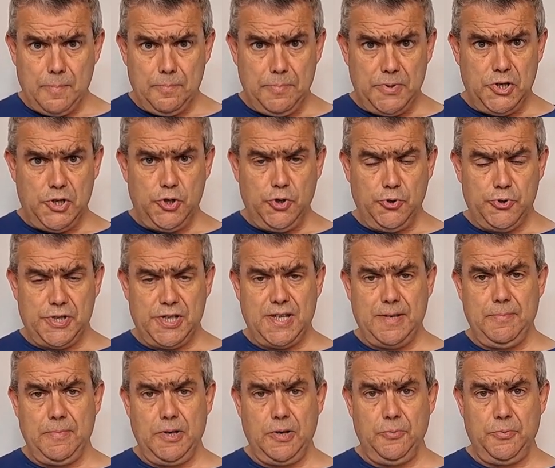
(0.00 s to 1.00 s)
be sure to
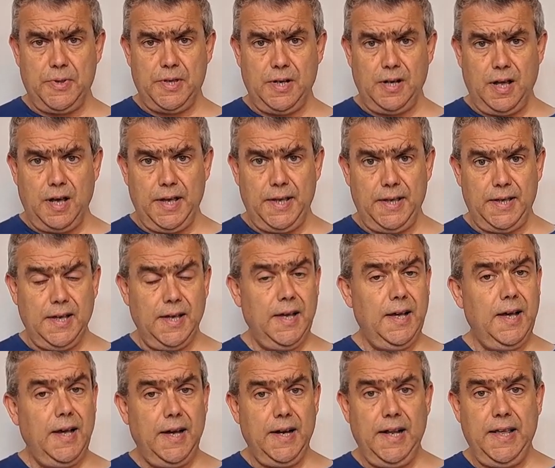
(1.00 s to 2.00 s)
hit me up with a like
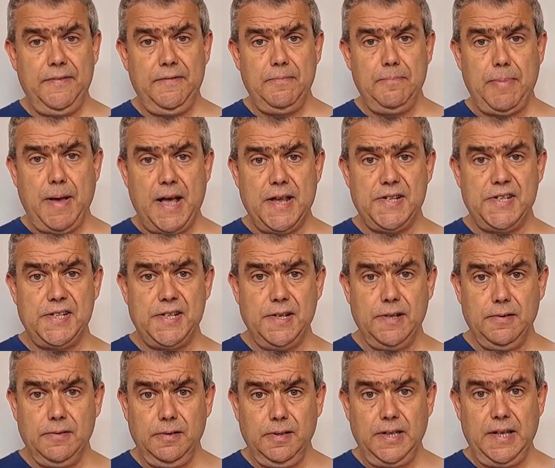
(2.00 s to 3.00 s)
and even better
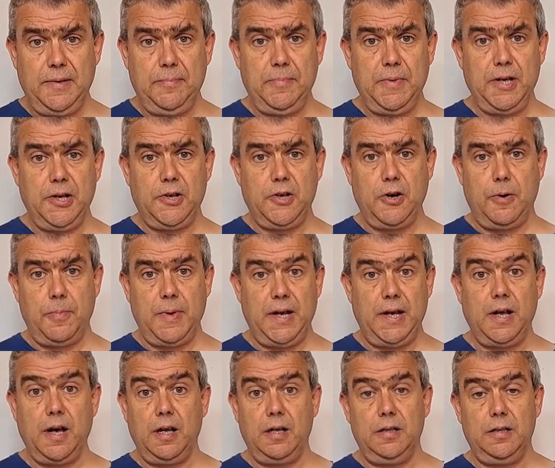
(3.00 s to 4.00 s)
still, leave me a
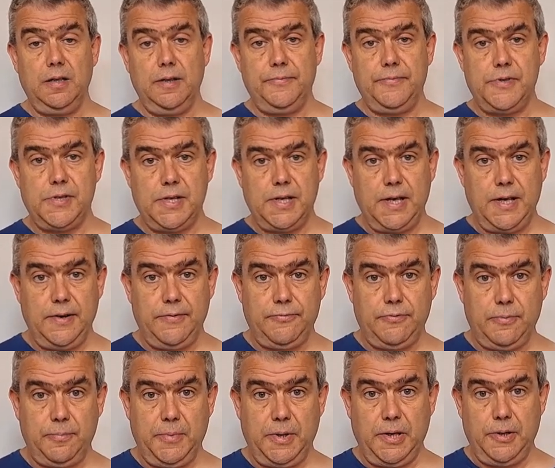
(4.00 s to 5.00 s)
comment, I'd love to hear
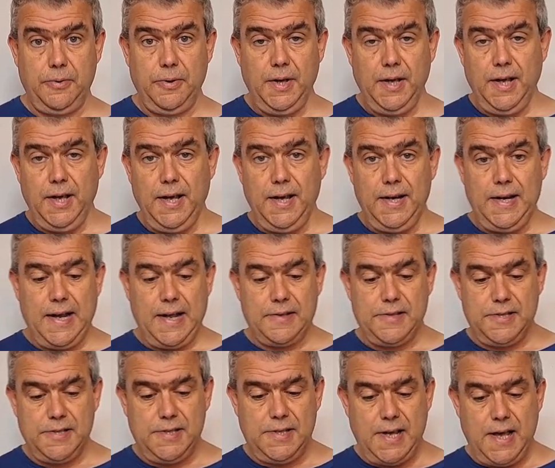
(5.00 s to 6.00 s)
from you. Now
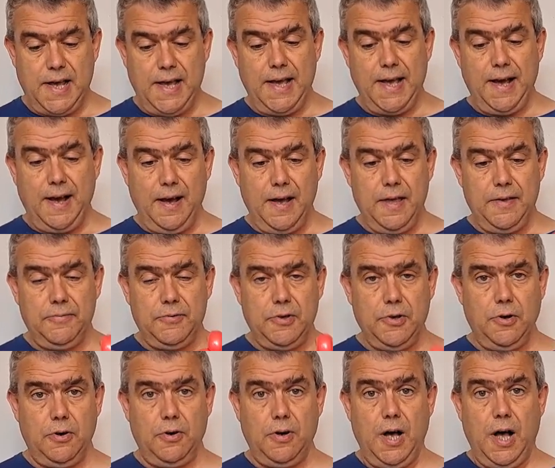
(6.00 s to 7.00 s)
today I have
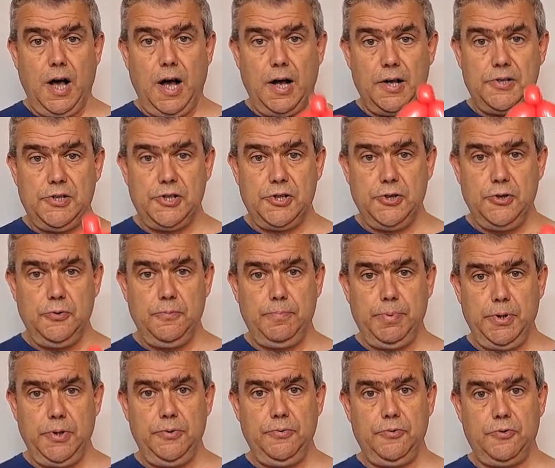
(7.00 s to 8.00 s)
got a two
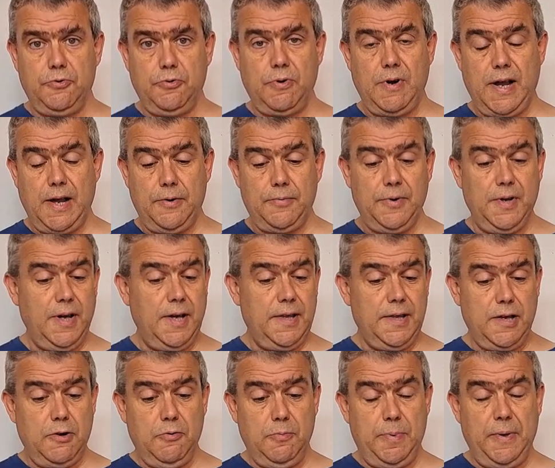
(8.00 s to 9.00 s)
bloom crown
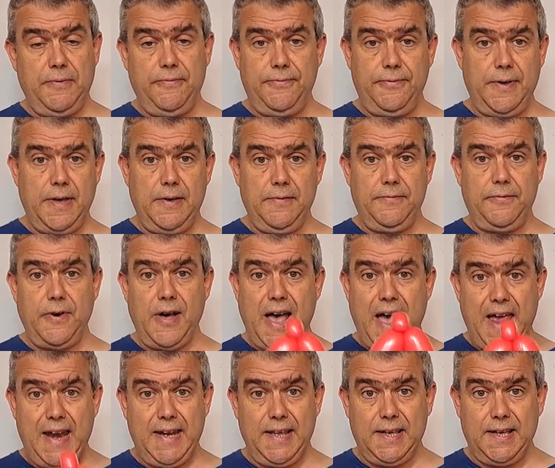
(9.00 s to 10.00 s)
that will be fit for
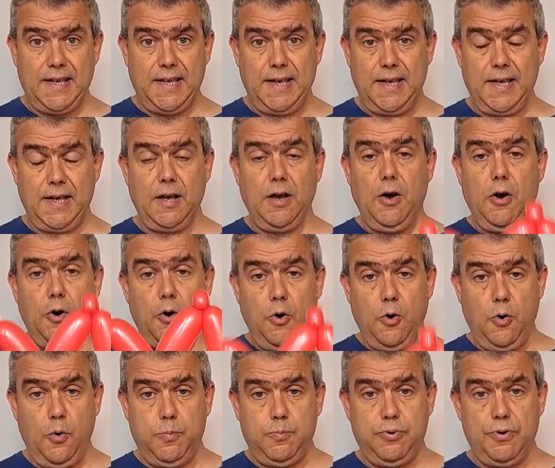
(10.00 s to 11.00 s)
any king
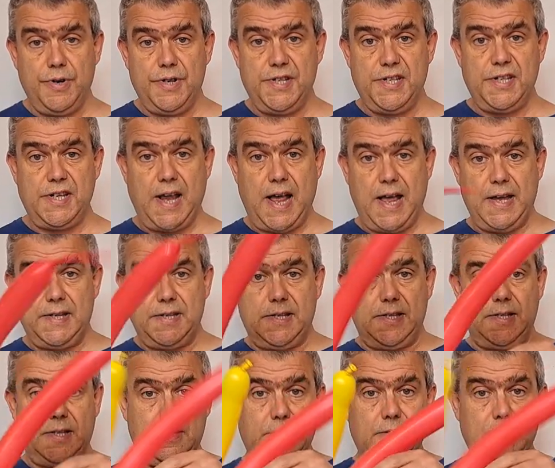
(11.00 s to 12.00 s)
or
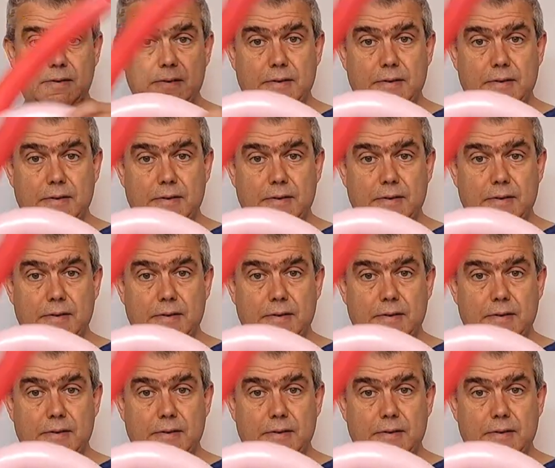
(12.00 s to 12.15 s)
princess.